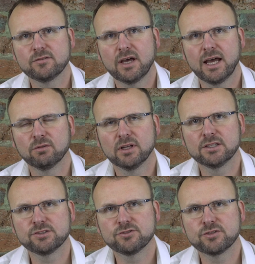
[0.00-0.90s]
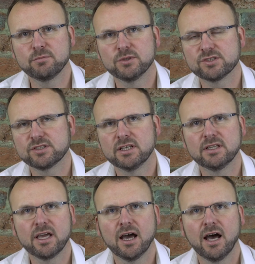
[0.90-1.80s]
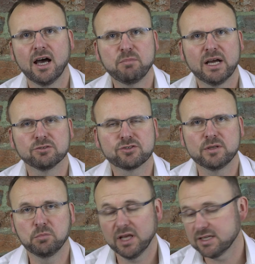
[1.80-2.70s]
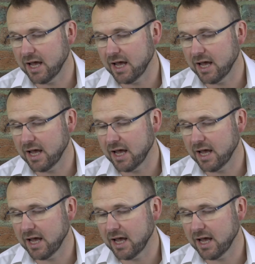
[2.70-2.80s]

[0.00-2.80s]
outlines and treatments than they are about screenplays.